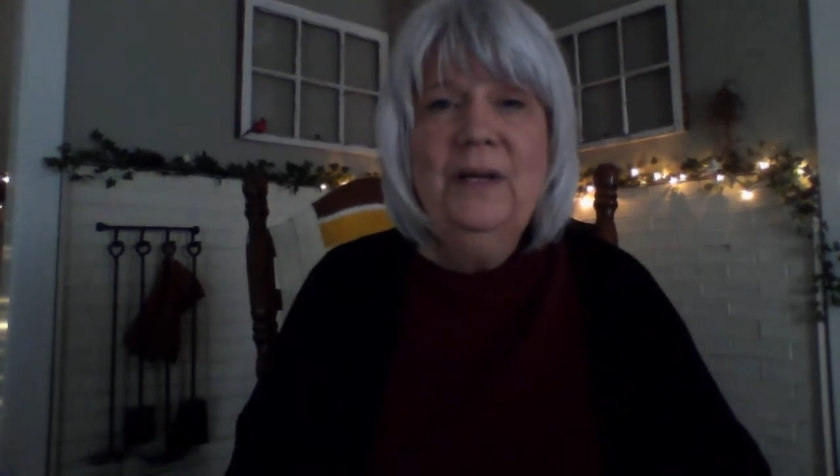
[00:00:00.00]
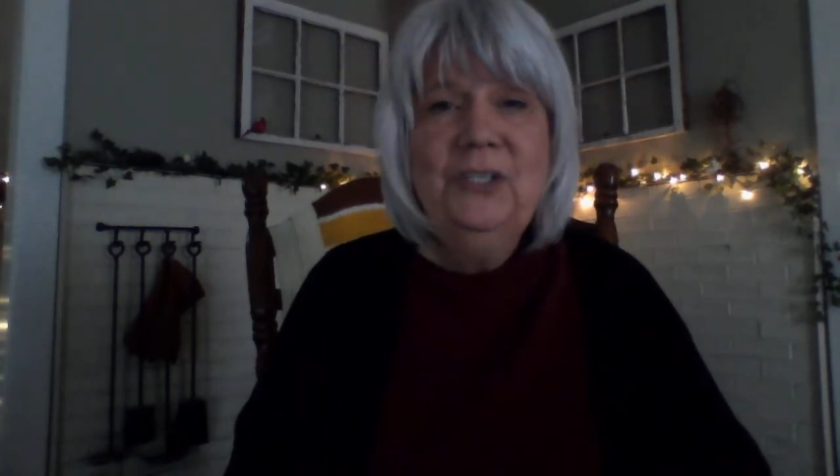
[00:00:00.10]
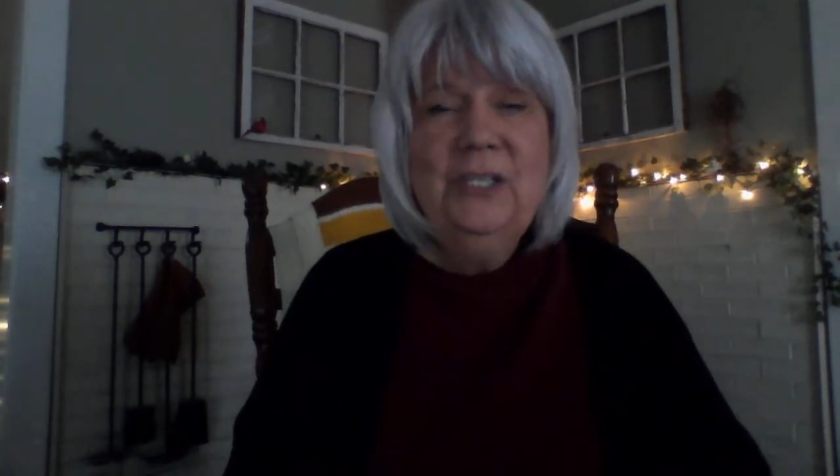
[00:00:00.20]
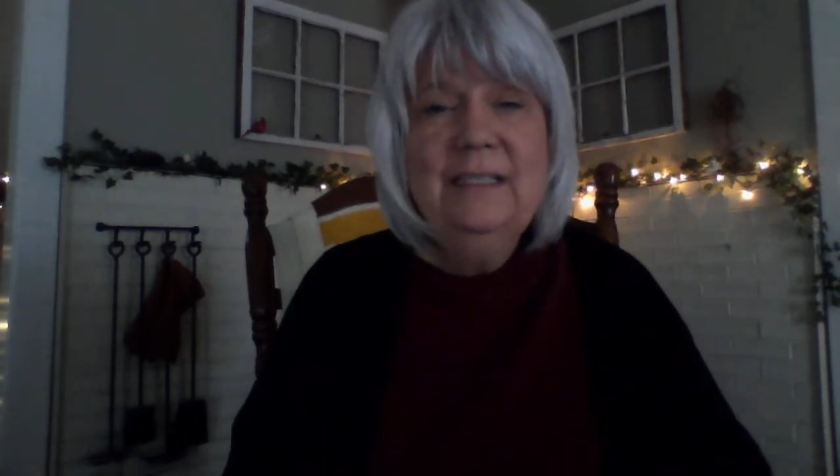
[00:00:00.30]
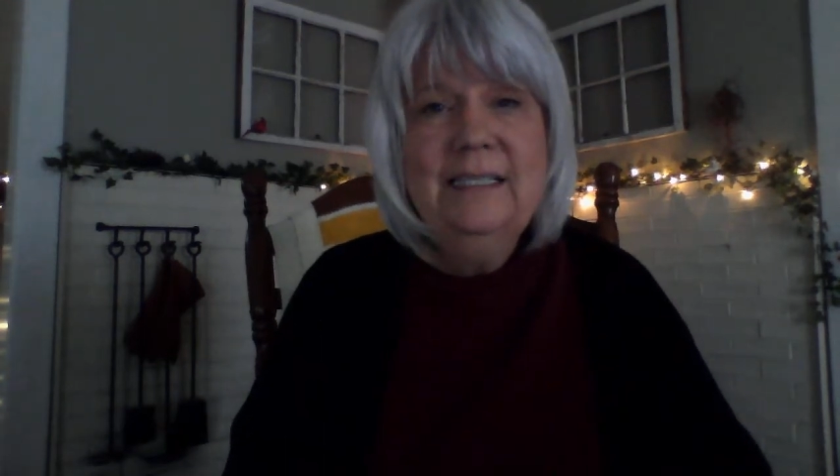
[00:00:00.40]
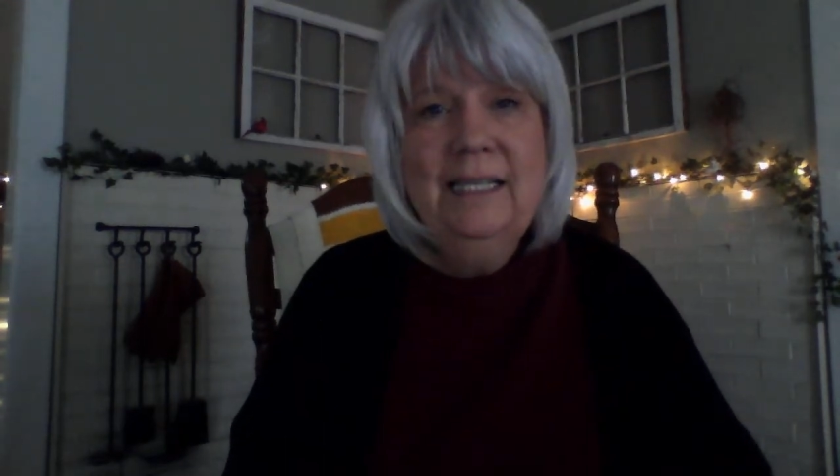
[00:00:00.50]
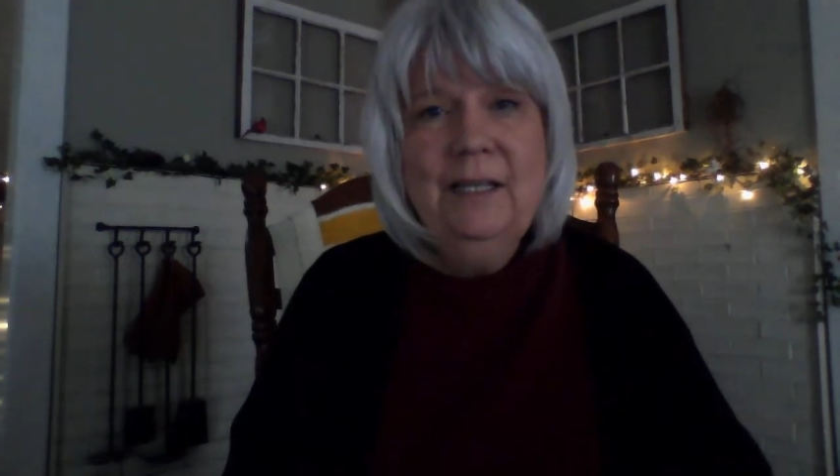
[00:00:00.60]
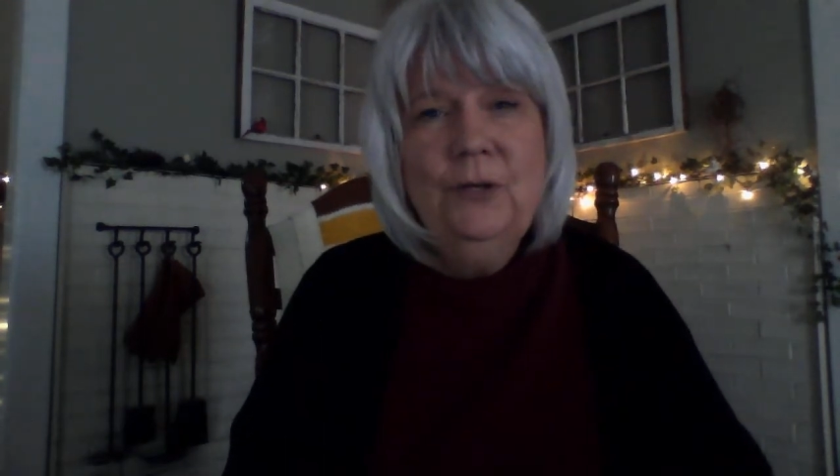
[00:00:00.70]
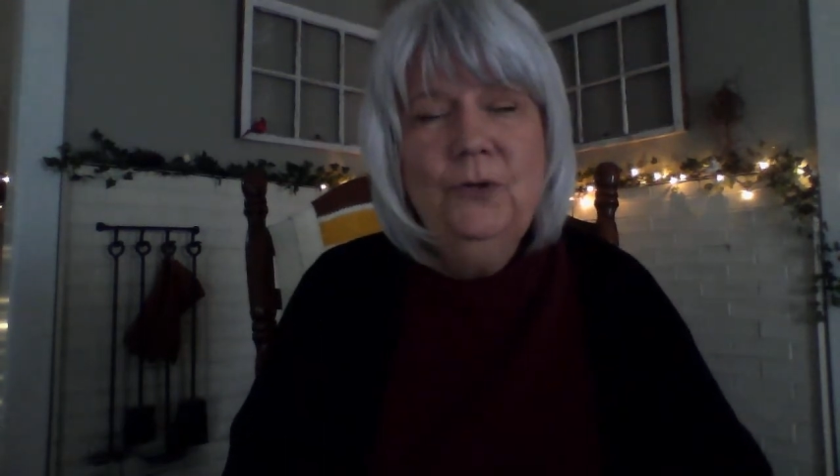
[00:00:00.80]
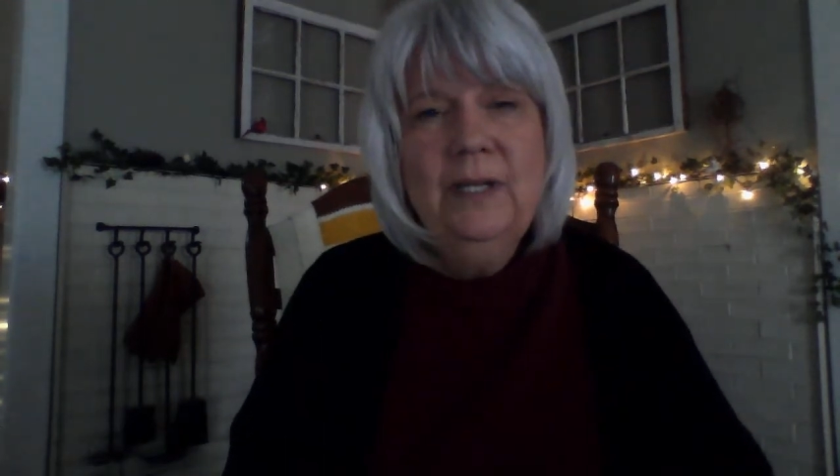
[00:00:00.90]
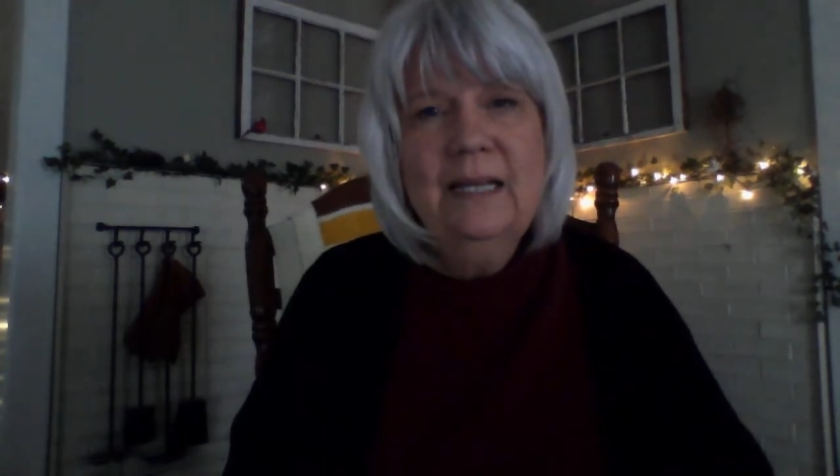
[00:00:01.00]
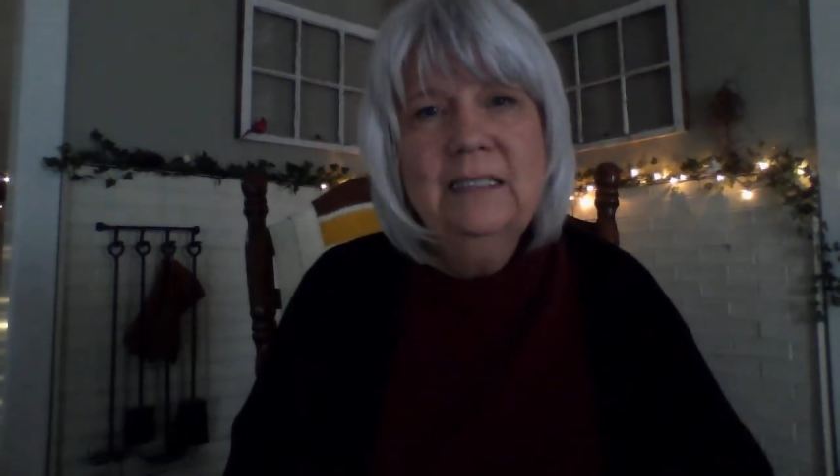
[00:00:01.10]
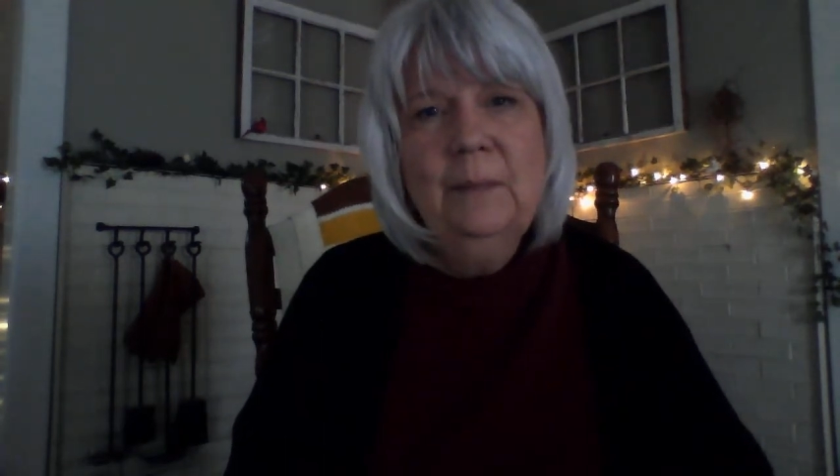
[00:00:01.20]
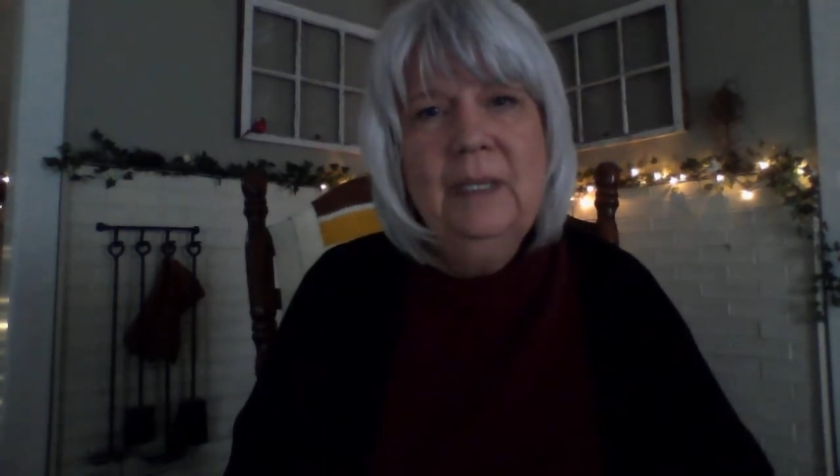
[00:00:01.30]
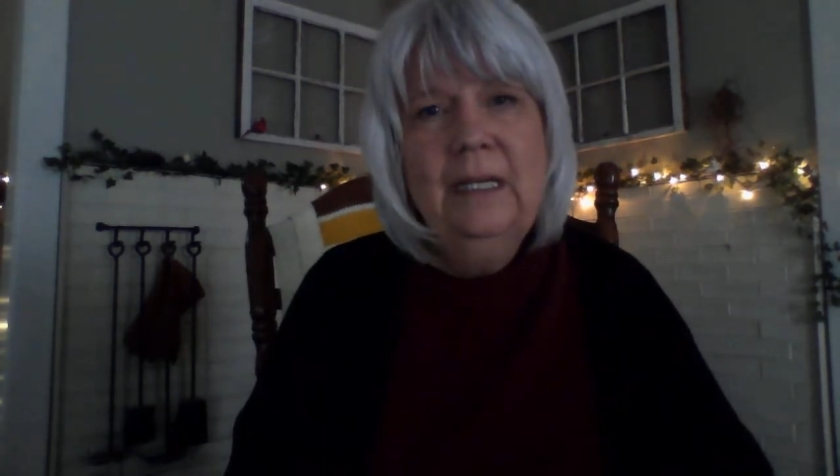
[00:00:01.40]
Jesus in the New
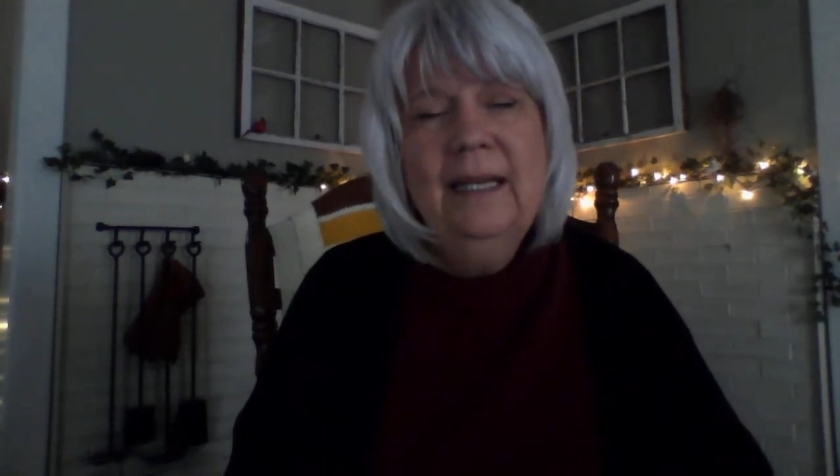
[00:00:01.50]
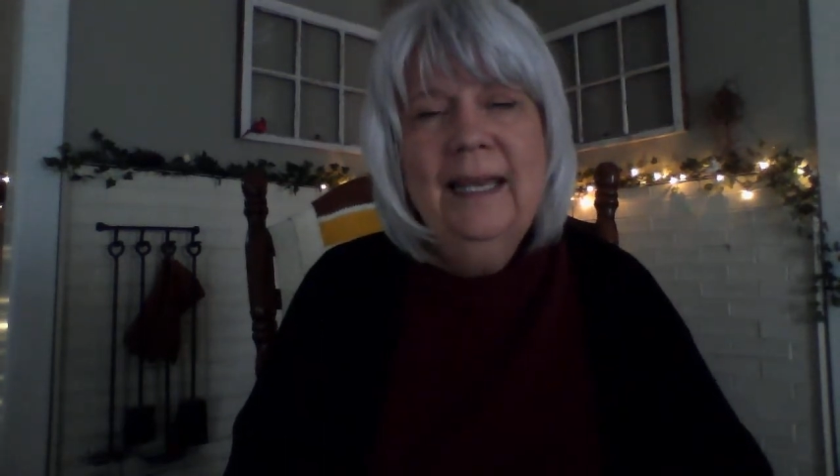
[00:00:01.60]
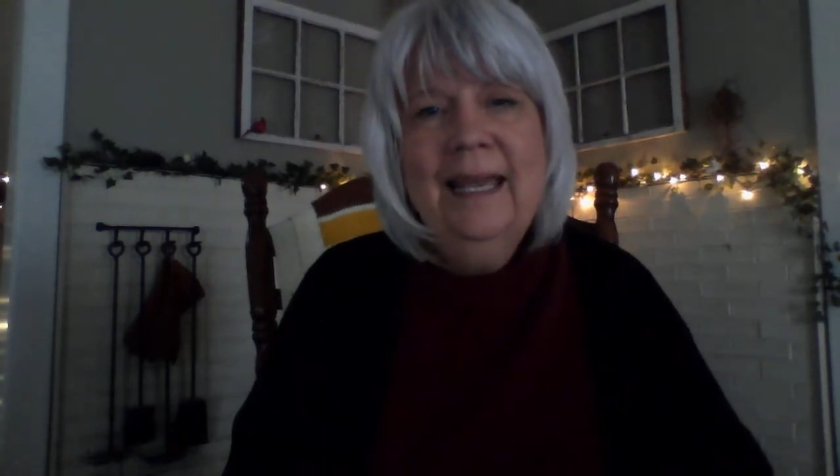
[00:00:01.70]
Testament.